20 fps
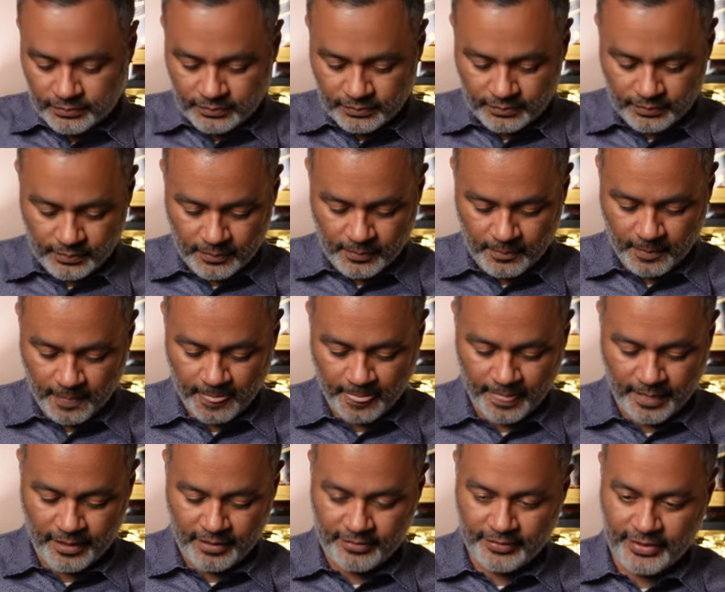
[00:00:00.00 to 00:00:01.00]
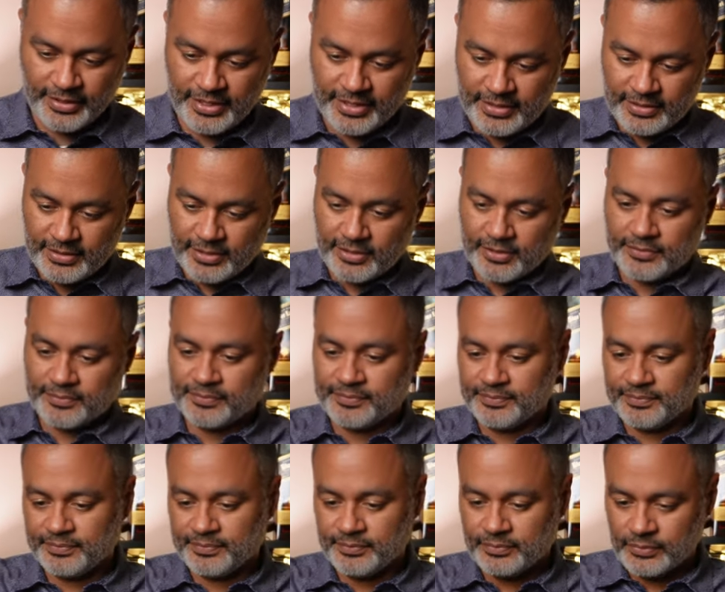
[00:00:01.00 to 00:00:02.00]
All right.
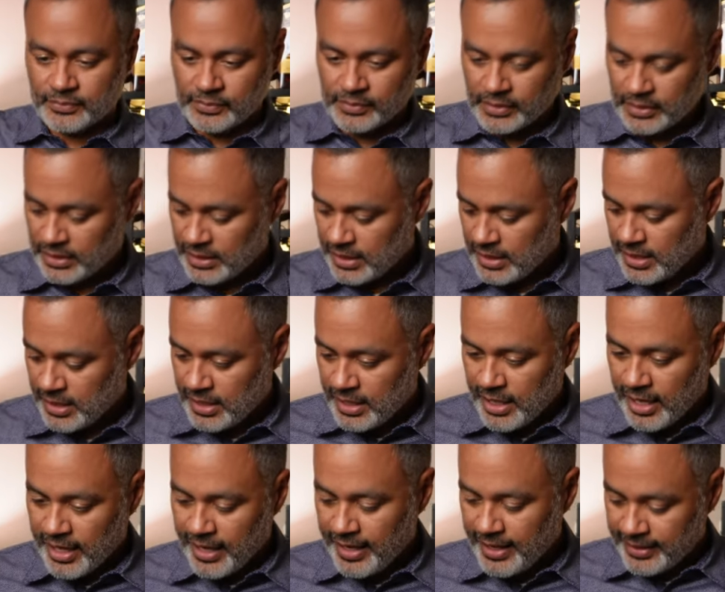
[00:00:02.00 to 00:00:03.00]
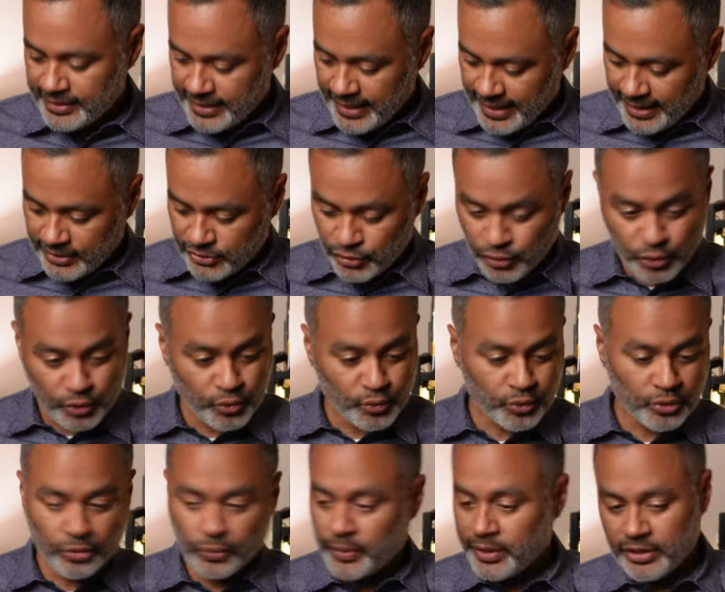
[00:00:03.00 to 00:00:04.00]
And as
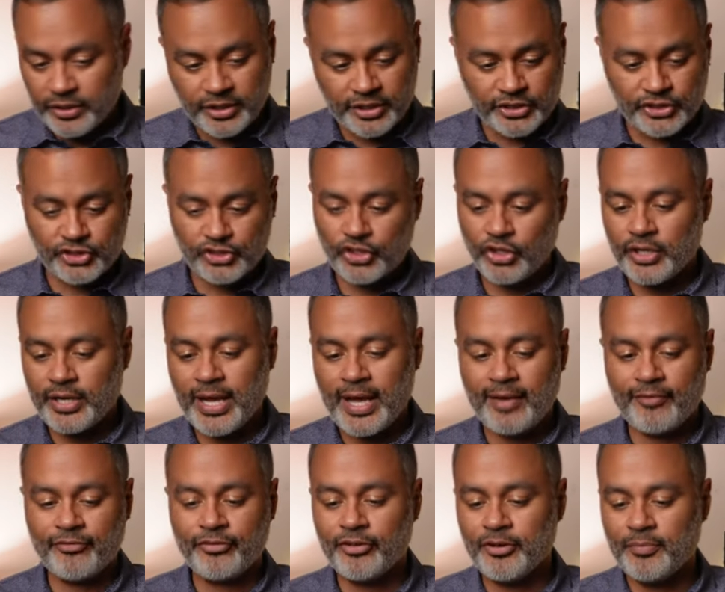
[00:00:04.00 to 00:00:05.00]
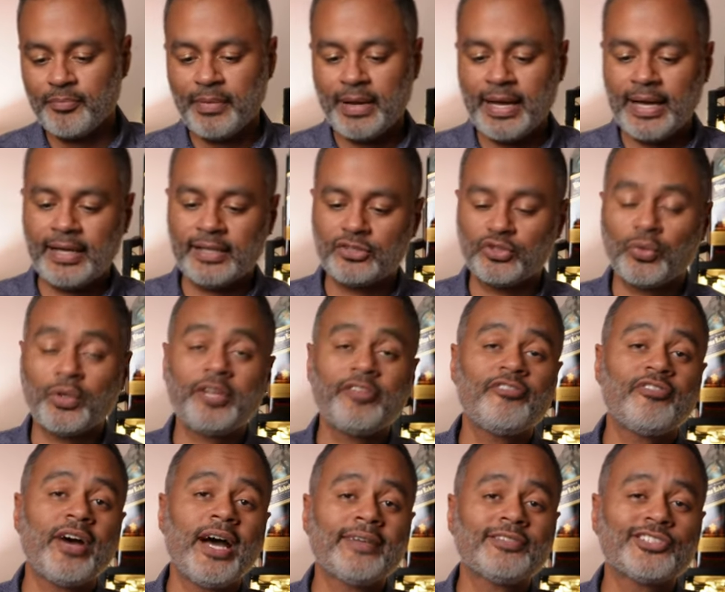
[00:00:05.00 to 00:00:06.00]
usual, we are gonna stir that for about
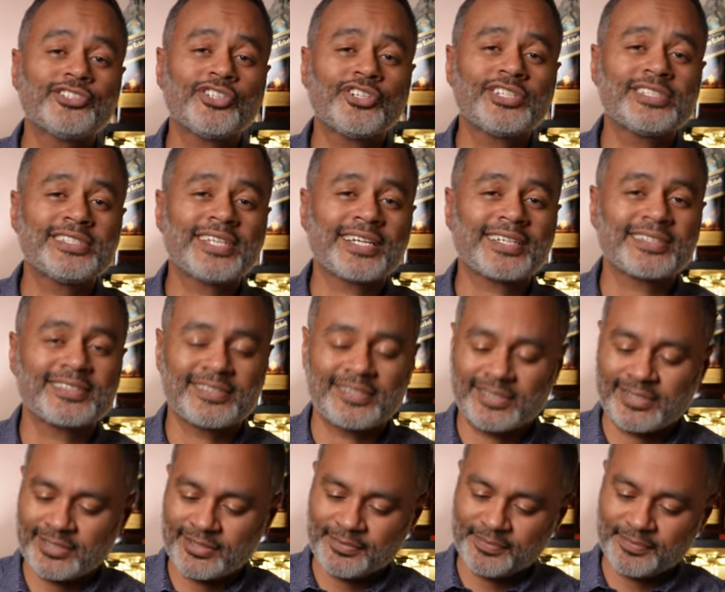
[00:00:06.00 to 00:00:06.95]
25 to 30 seconds.